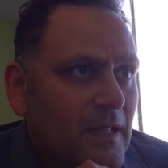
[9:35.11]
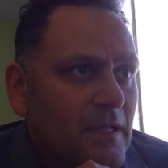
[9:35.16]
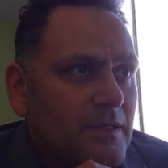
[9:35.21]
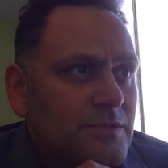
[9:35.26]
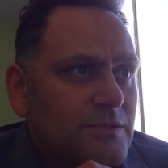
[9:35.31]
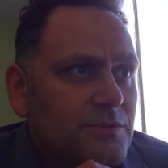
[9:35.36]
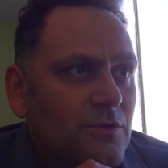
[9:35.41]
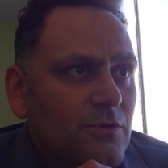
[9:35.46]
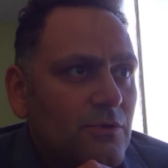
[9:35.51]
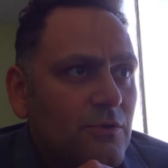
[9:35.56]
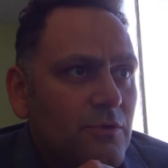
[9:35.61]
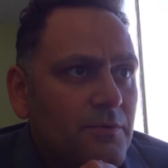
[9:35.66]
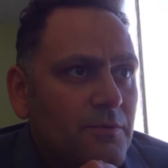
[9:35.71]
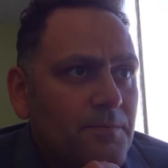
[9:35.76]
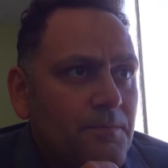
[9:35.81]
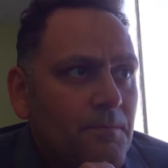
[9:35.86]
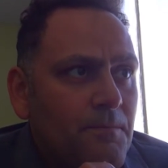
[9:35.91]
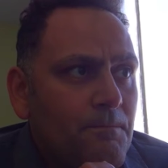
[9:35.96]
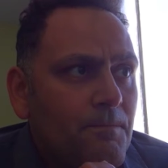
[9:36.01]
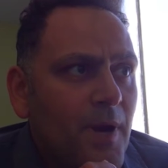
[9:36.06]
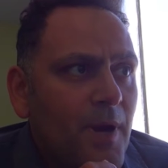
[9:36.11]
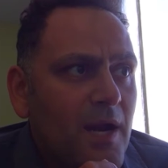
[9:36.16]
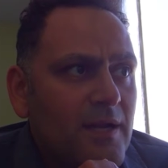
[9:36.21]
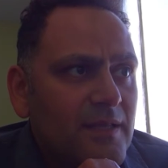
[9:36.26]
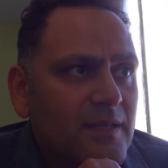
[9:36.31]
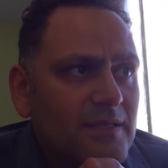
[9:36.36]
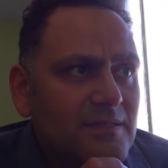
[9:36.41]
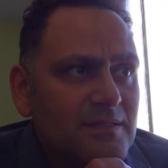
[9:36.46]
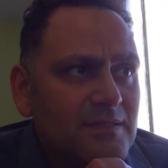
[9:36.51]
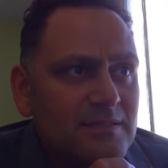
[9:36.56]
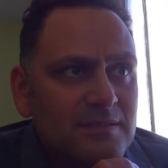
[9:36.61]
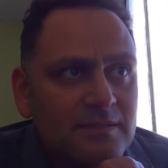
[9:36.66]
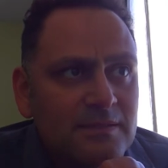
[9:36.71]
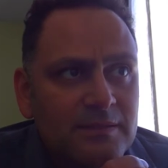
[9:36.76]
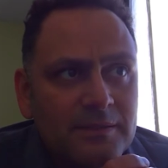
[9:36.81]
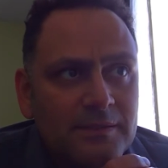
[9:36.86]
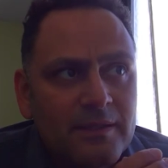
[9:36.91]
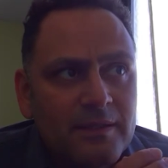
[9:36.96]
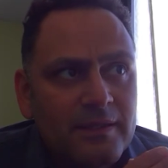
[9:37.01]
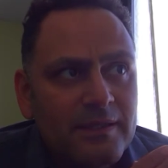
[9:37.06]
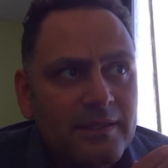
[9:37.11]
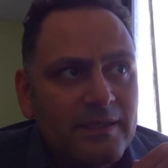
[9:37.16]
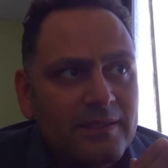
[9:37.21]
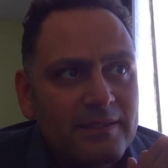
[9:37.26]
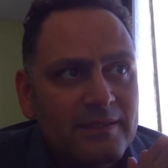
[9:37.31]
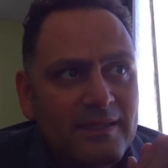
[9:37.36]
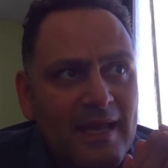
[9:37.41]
So markets in